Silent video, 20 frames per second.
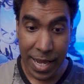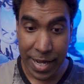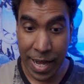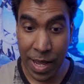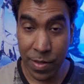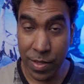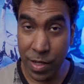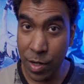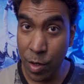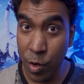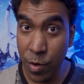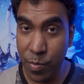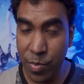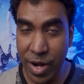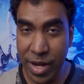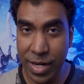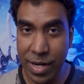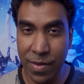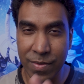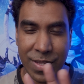Now the note
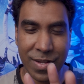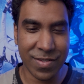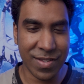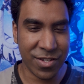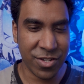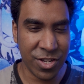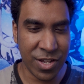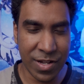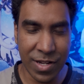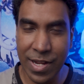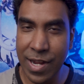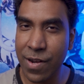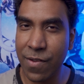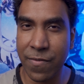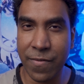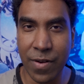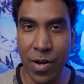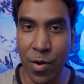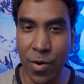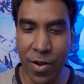breakdown, there's a shit ton
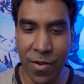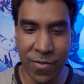of note